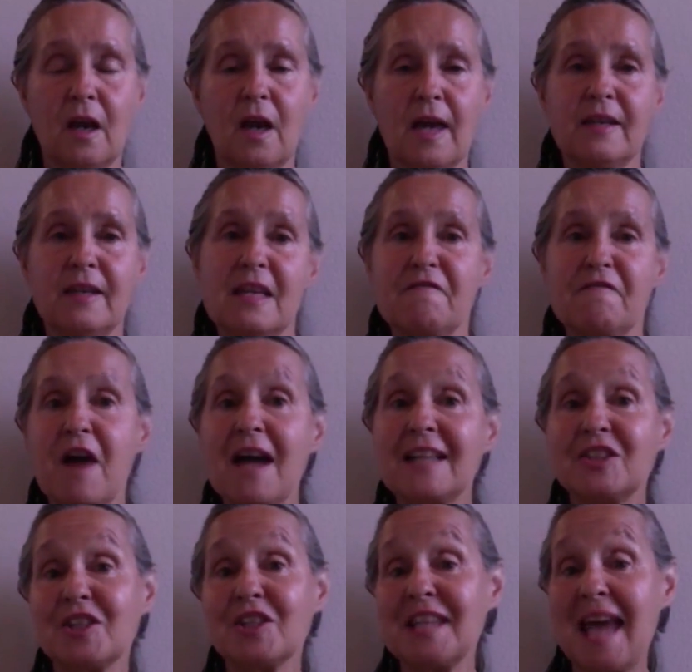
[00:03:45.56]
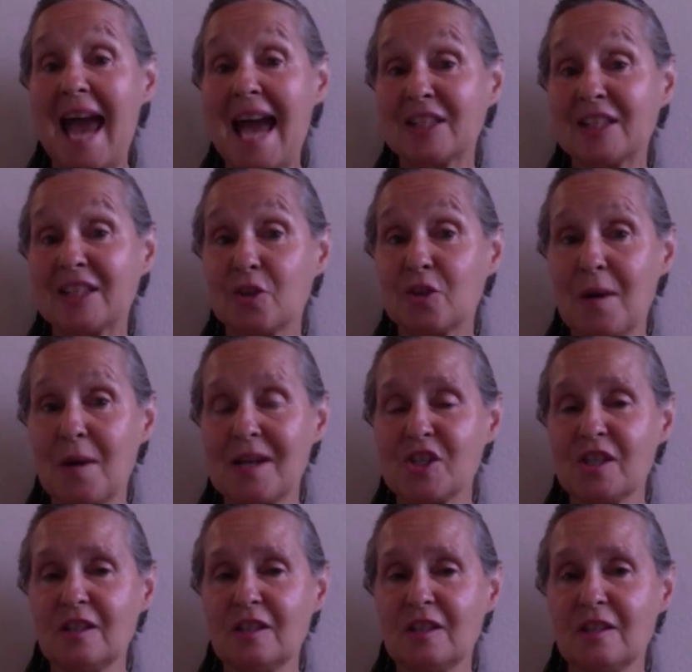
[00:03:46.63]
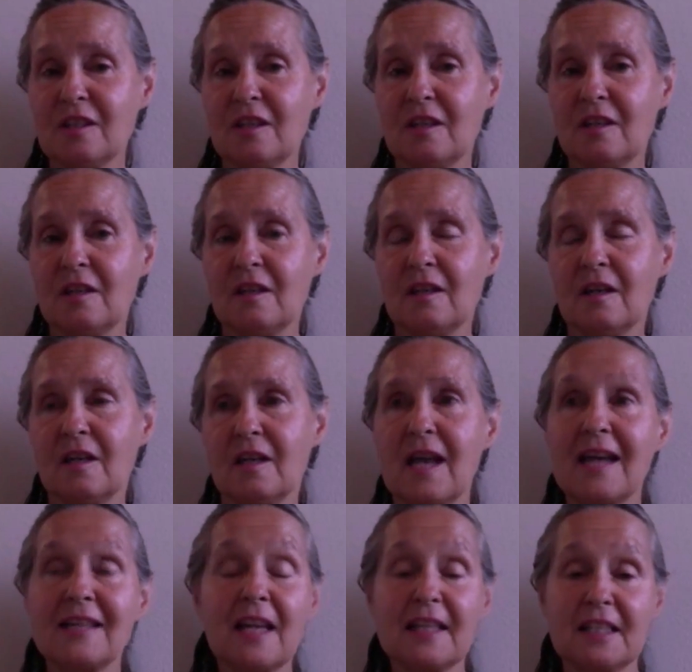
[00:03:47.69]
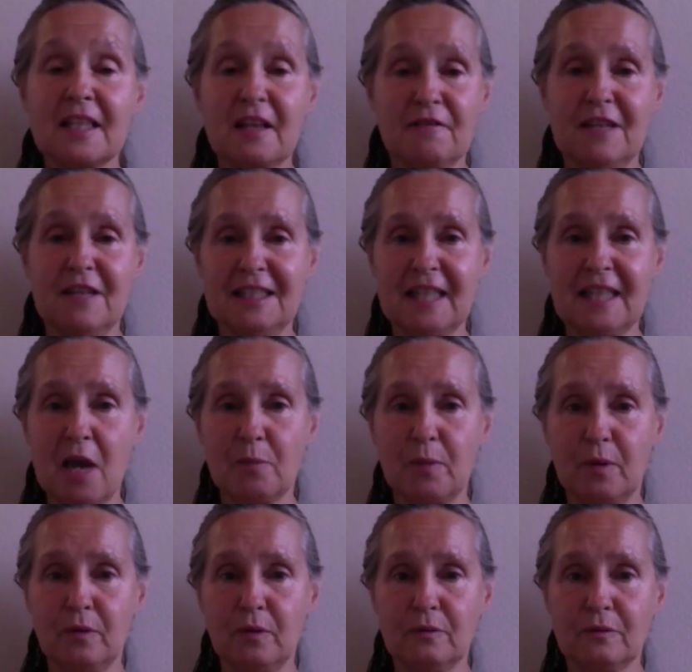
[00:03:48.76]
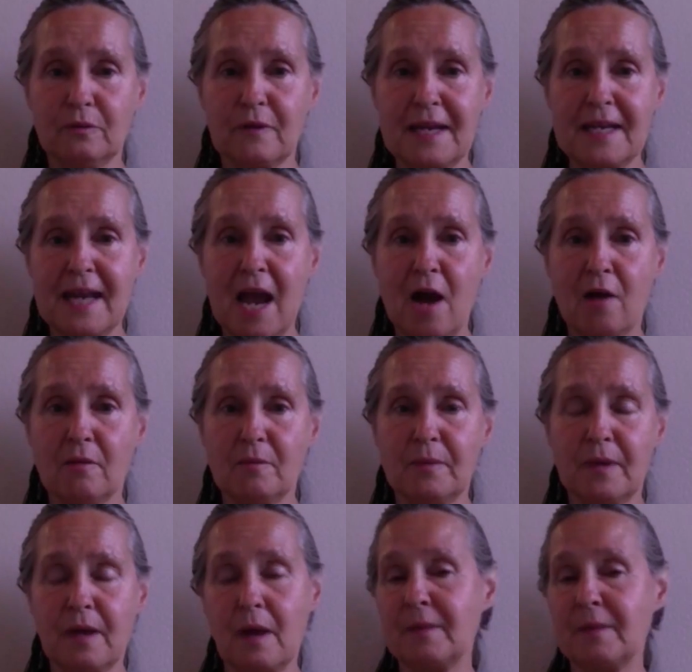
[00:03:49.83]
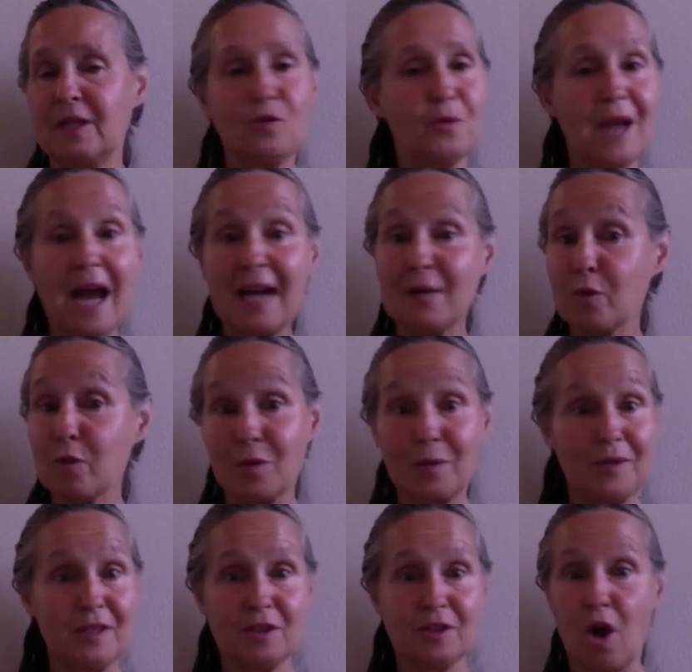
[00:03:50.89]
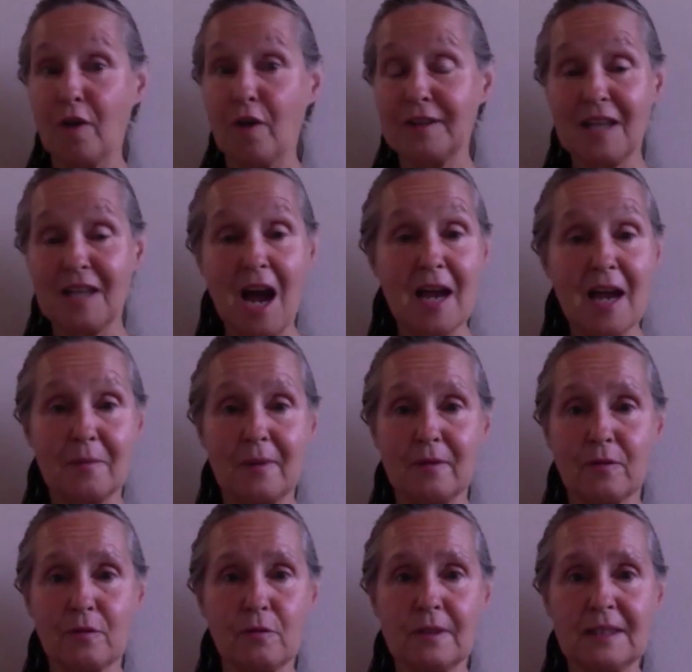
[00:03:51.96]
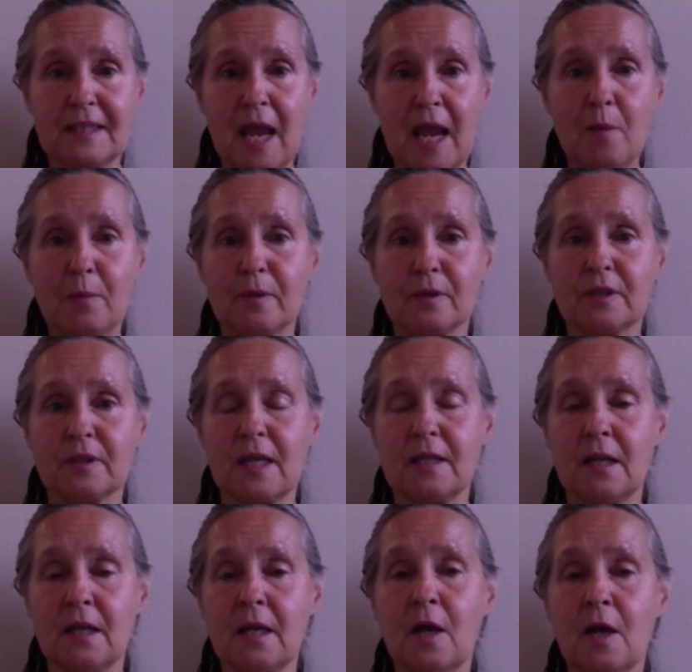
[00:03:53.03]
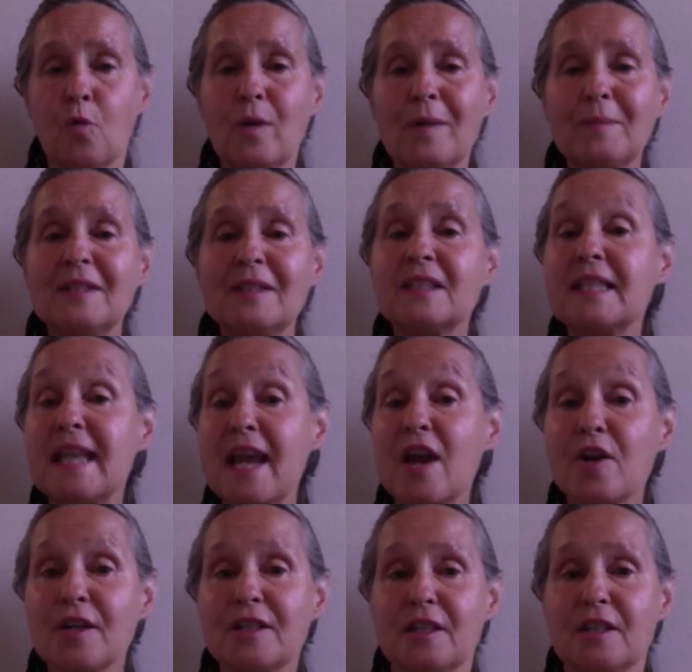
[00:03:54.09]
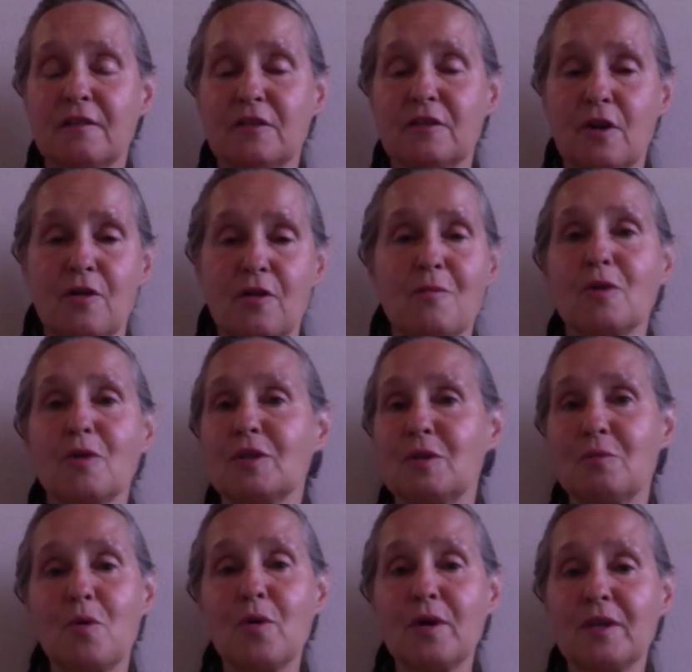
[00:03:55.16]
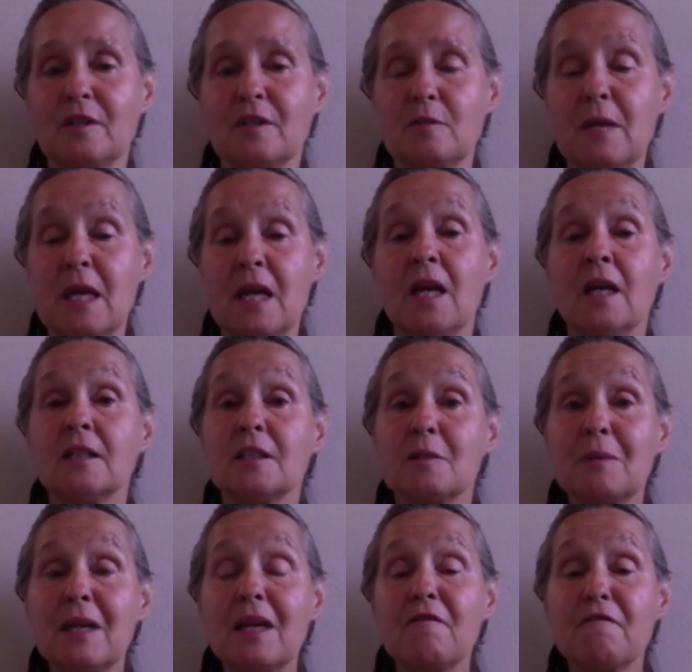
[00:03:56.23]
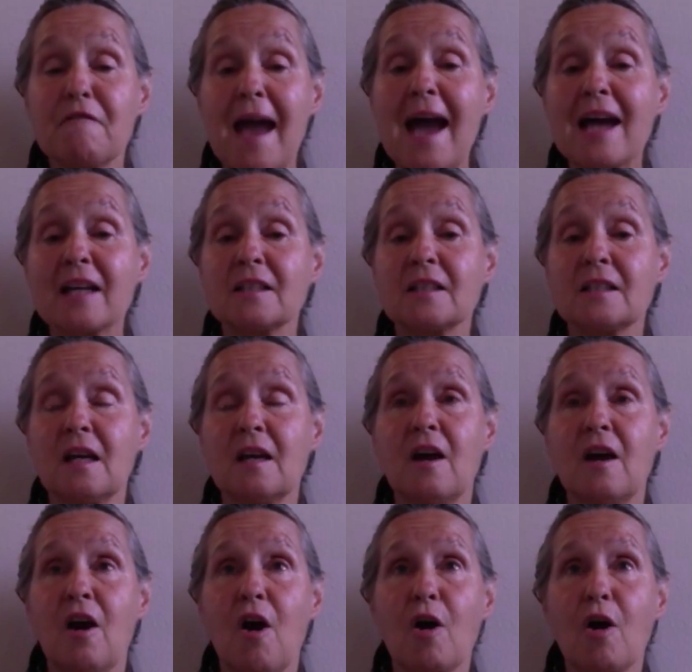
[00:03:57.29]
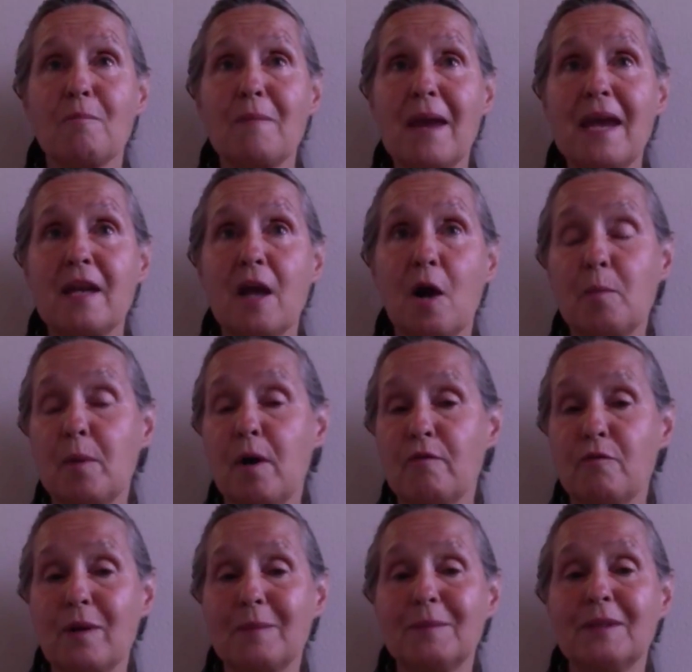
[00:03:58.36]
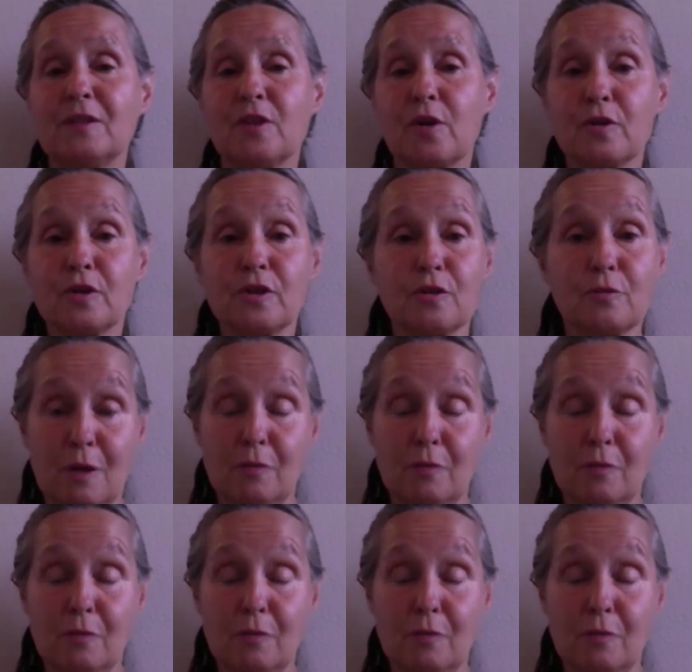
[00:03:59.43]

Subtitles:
and if I start to ask questions, and I'd like to give an example right now. I mean, you and I work with this all the time through examples, and women's narratives are the most important to me. To me, facts are made up of women's herstory,